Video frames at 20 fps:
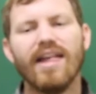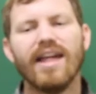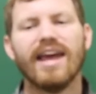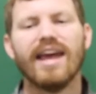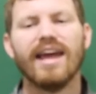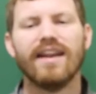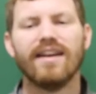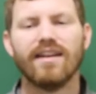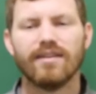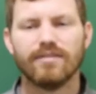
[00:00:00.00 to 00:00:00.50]

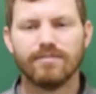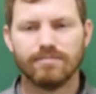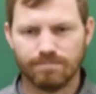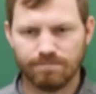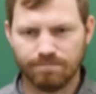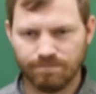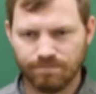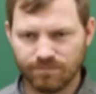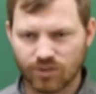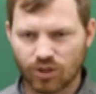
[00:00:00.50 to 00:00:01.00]
And
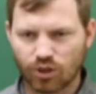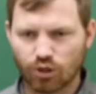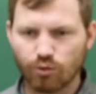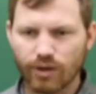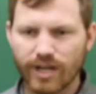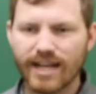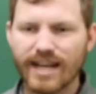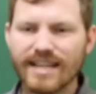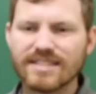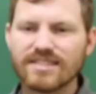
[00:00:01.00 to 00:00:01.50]

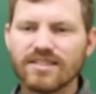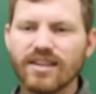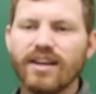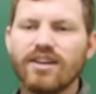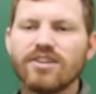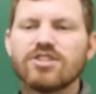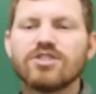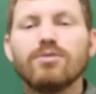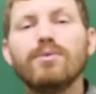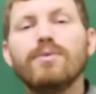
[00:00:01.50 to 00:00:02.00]
3 days
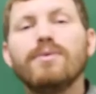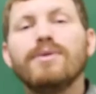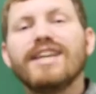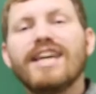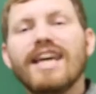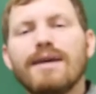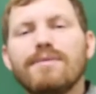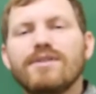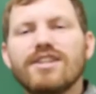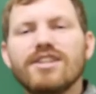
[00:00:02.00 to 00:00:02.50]
later, some women
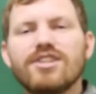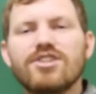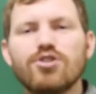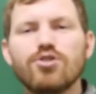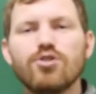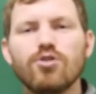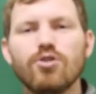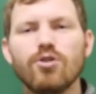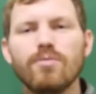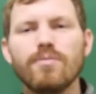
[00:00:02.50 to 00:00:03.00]
came to the
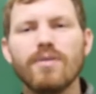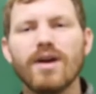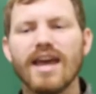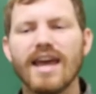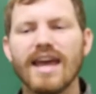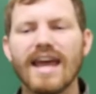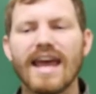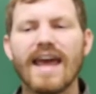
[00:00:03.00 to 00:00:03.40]
tomb,